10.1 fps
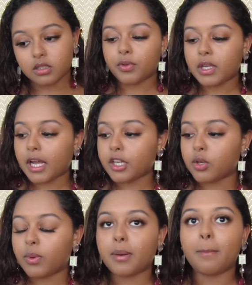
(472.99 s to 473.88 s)
If you feel like
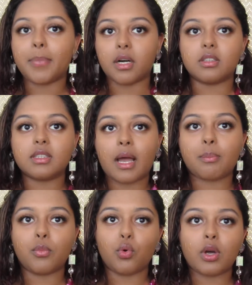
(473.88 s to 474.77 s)
you want to build up
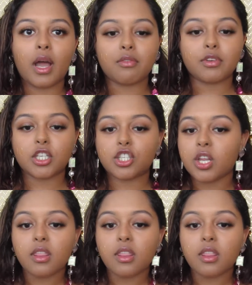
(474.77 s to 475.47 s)
more coverage,